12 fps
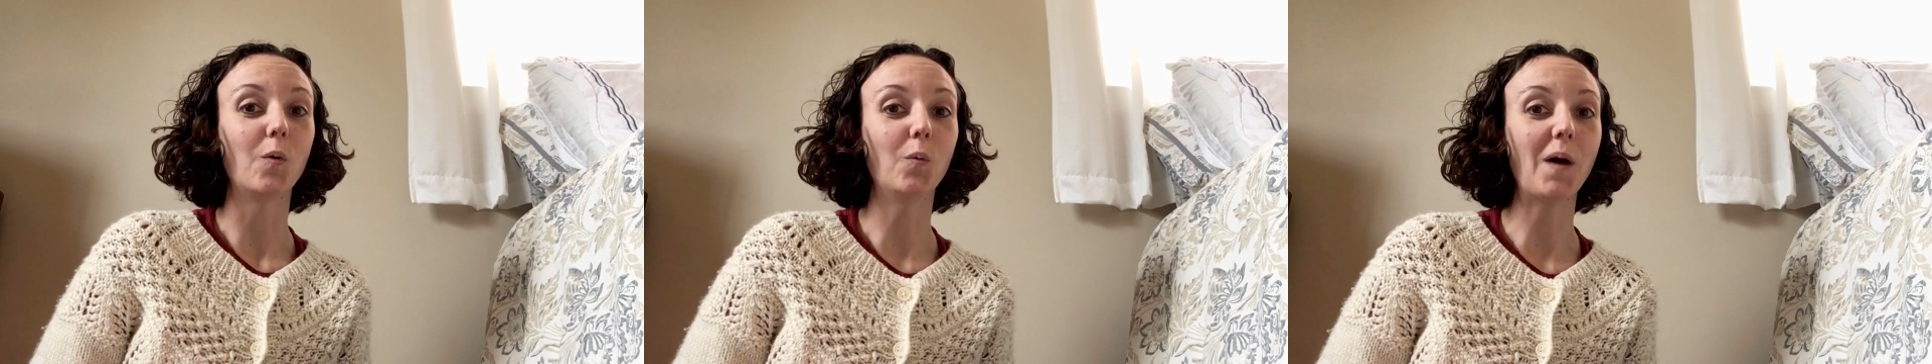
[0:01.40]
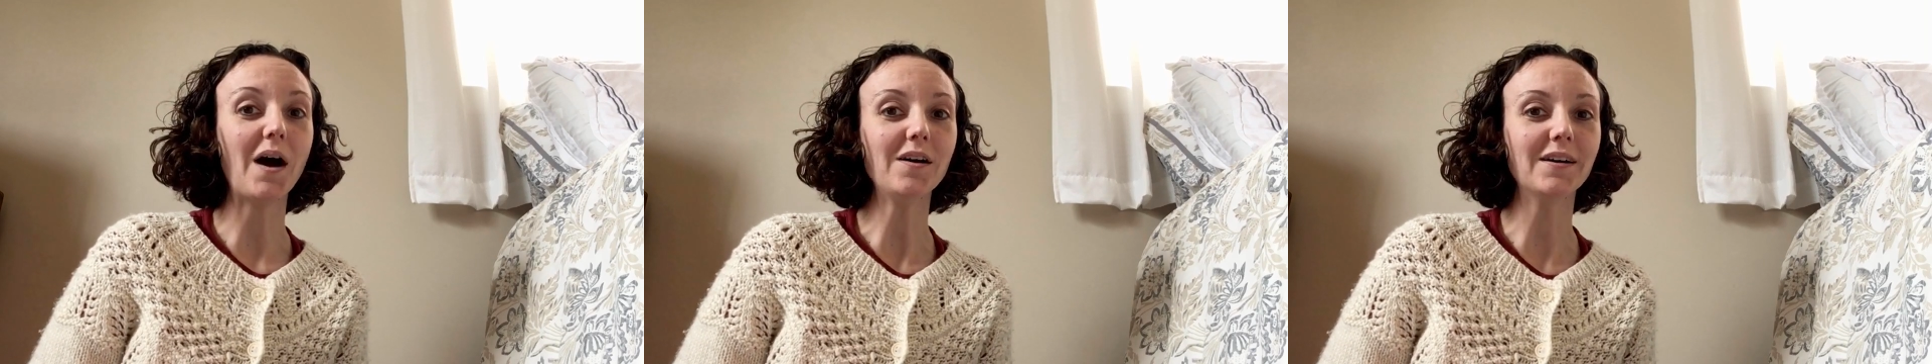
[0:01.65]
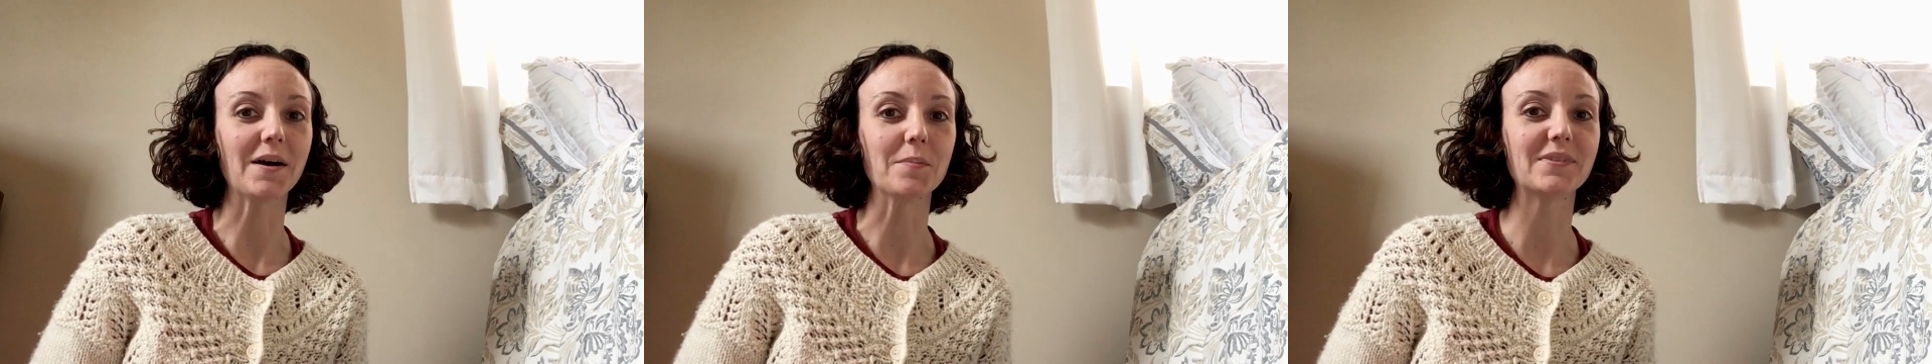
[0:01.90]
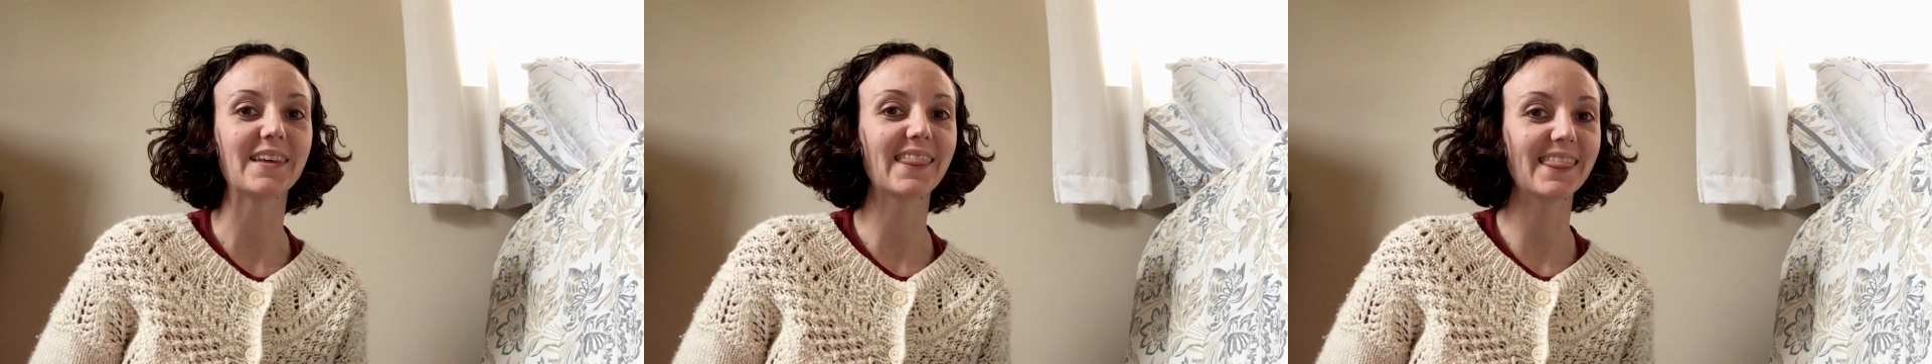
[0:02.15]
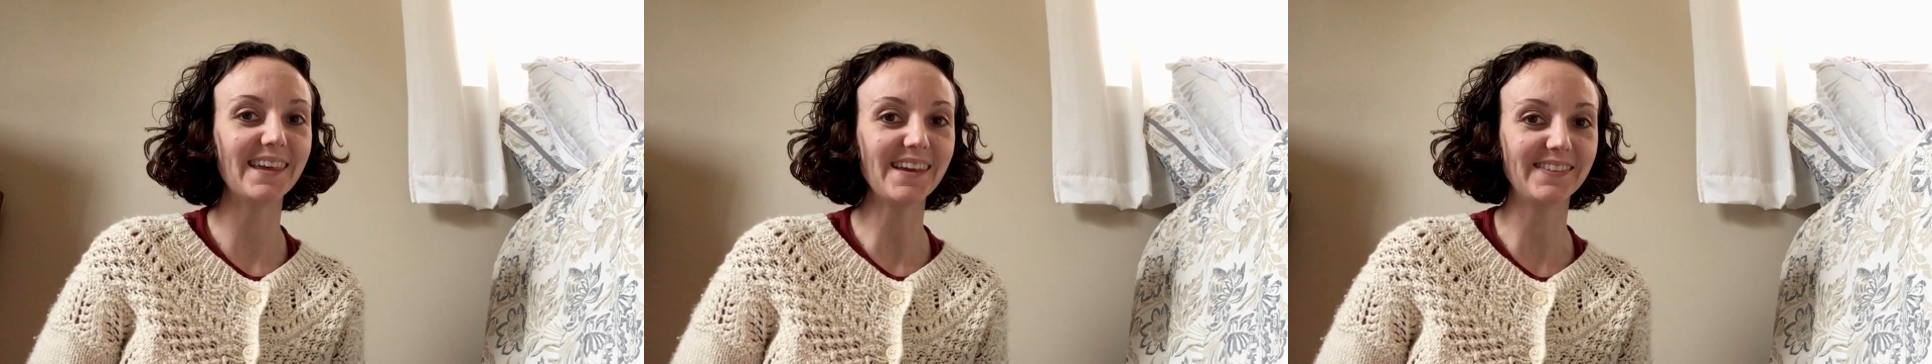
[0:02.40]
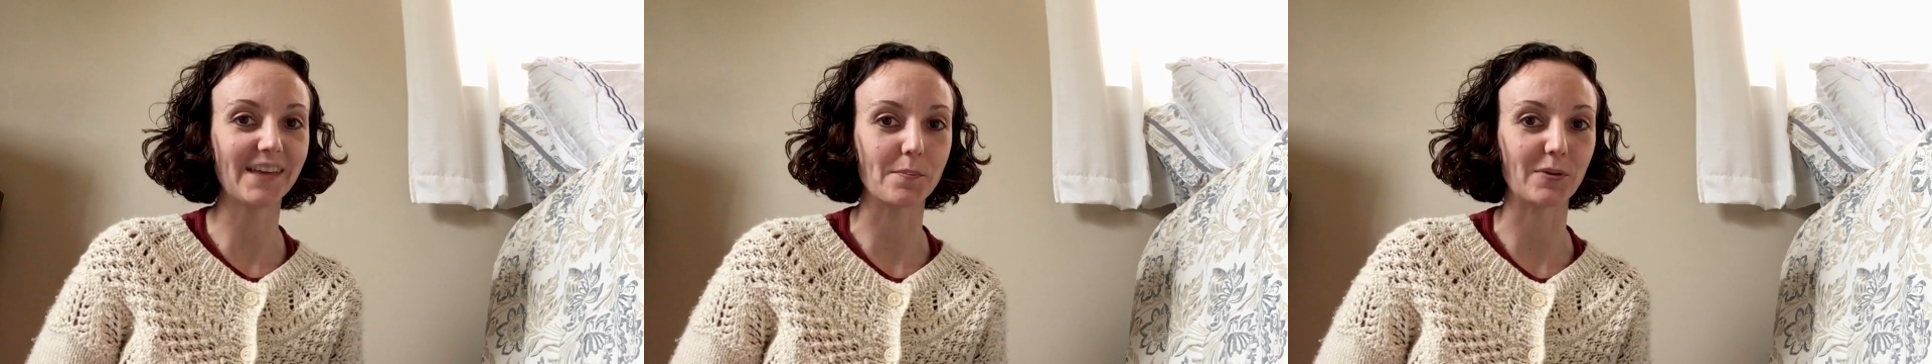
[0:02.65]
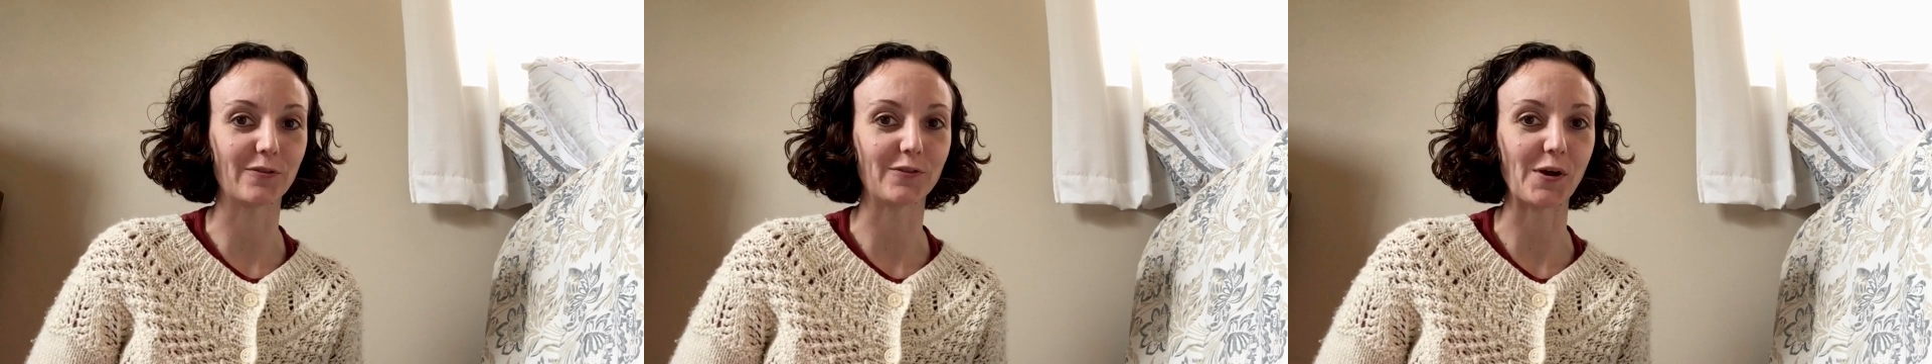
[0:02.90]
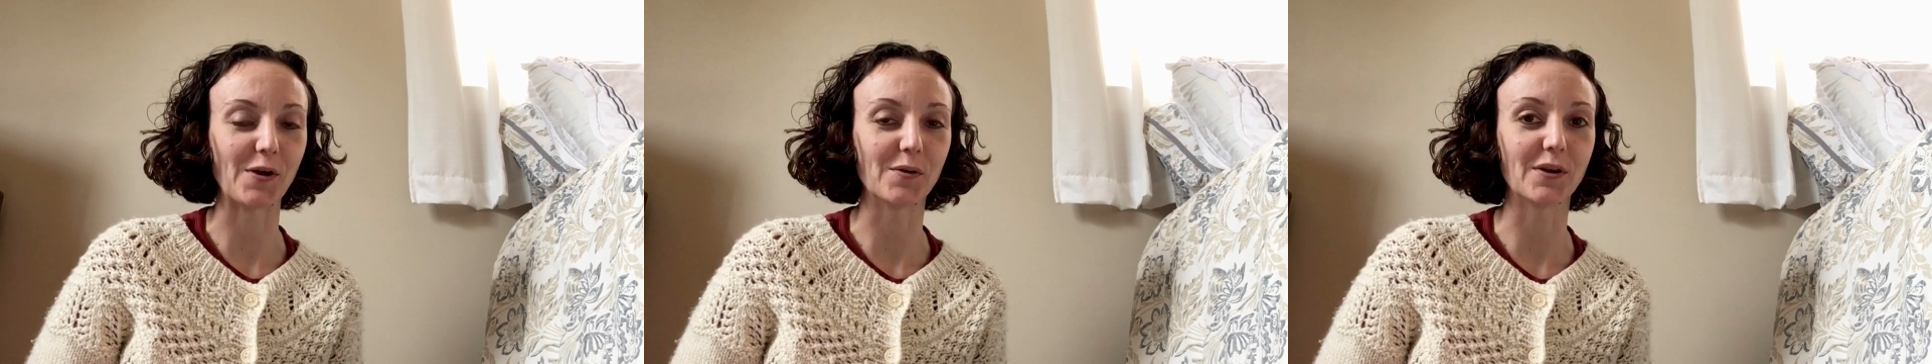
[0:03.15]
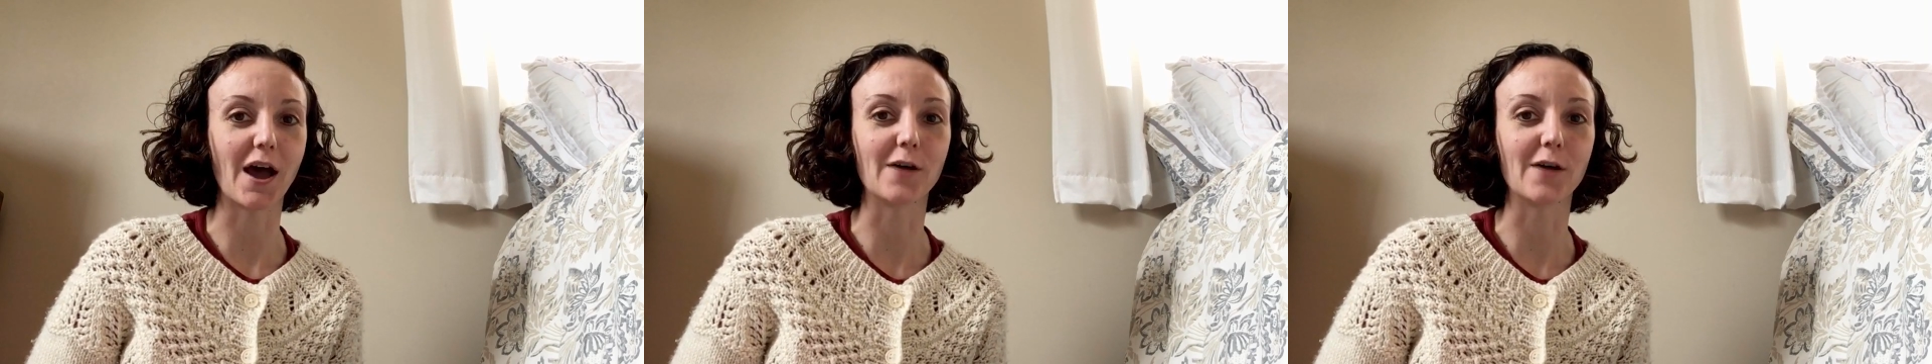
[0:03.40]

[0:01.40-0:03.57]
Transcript: Welcome to this episode